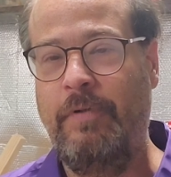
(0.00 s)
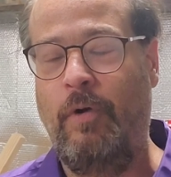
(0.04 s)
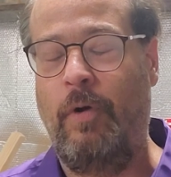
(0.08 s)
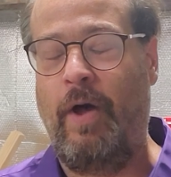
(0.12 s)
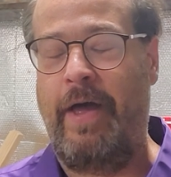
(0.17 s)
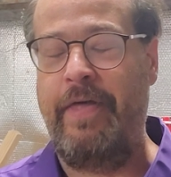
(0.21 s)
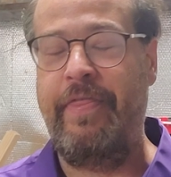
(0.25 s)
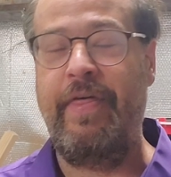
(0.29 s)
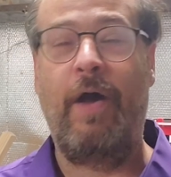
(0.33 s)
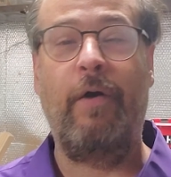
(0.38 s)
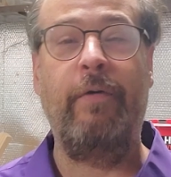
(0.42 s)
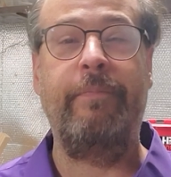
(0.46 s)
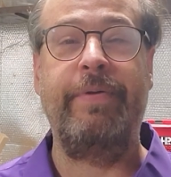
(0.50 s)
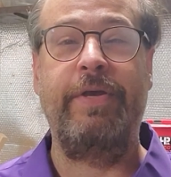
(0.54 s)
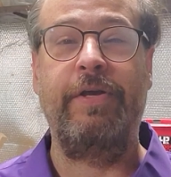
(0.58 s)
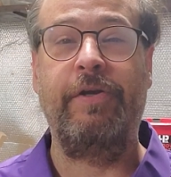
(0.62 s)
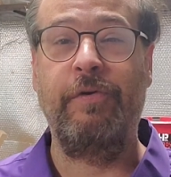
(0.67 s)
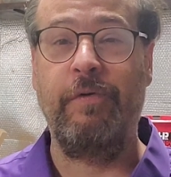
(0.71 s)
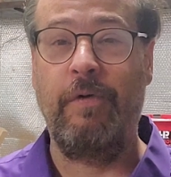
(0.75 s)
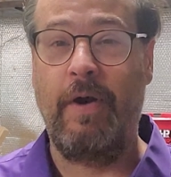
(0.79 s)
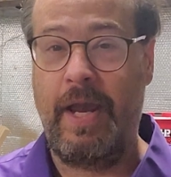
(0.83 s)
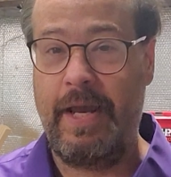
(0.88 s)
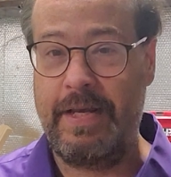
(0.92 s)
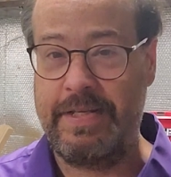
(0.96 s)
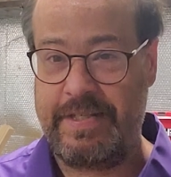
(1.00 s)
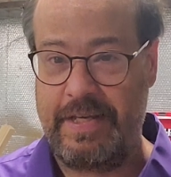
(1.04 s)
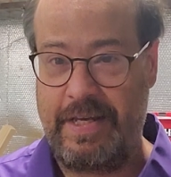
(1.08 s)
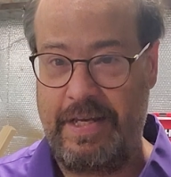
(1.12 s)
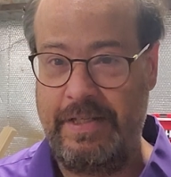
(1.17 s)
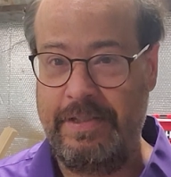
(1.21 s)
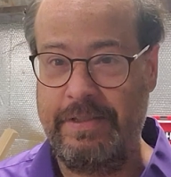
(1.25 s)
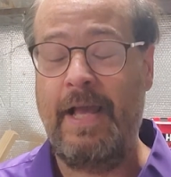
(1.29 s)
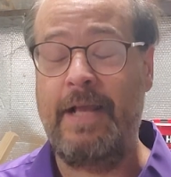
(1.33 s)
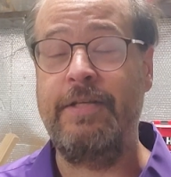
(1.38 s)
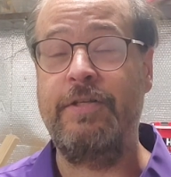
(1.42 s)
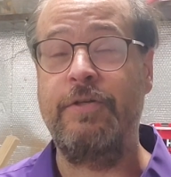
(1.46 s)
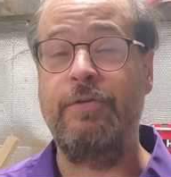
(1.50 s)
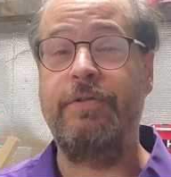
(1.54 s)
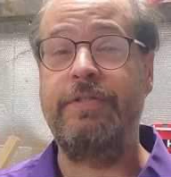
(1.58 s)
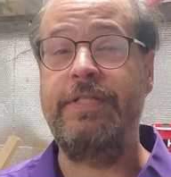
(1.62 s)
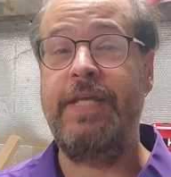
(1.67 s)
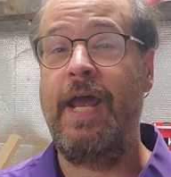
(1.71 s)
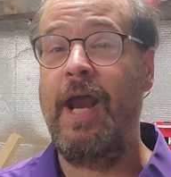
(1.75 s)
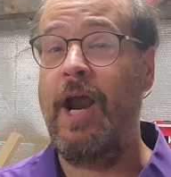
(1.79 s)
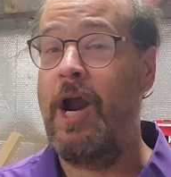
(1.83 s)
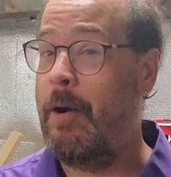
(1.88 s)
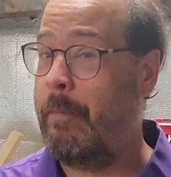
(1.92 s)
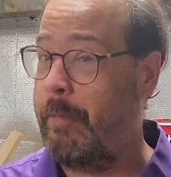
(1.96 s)
Why, that would be crazy and do
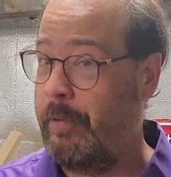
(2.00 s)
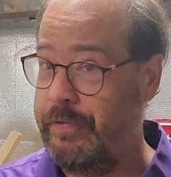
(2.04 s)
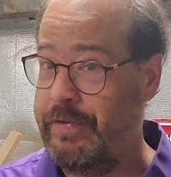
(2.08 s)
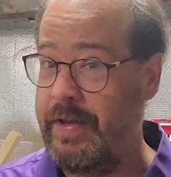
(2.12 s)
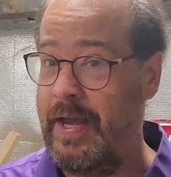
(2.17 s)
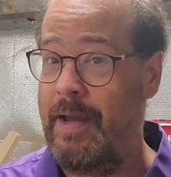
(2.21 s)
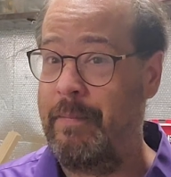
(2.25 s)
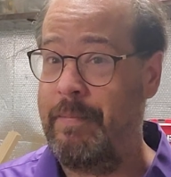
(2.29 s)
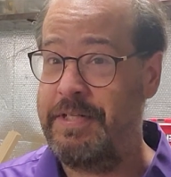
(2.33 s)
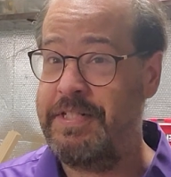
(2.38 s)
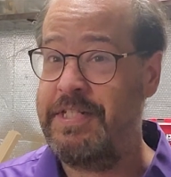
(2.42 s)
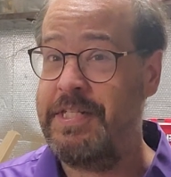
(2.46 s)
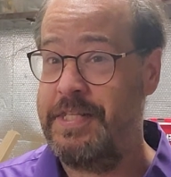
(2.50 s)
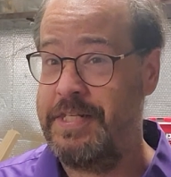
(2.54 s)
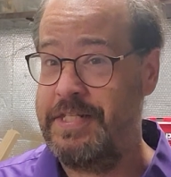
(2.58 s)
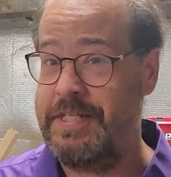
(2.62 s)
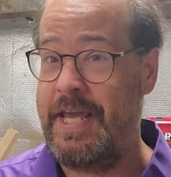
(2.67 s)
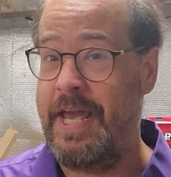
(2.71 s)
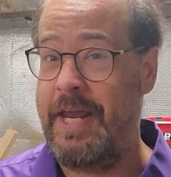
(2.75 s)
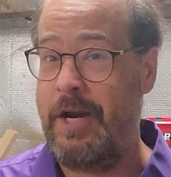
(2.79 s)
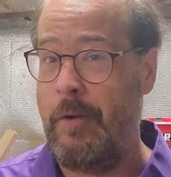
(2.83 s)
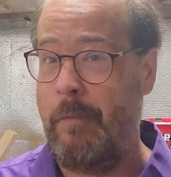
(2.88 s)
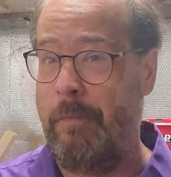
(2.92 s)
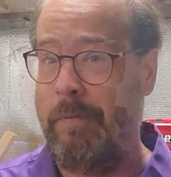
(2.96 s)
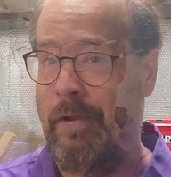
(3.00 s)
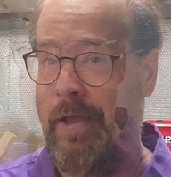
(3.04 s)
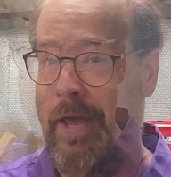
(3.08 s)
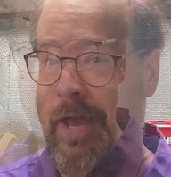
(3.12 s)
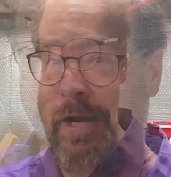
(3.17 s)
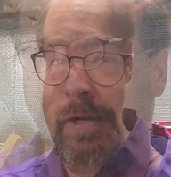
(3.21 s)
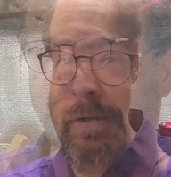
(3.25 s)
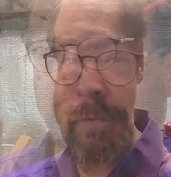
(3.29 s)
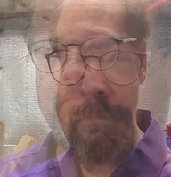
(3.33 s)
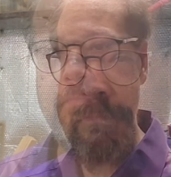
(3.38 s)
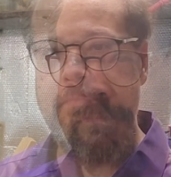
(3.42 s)
terrible damage to the Dado blade.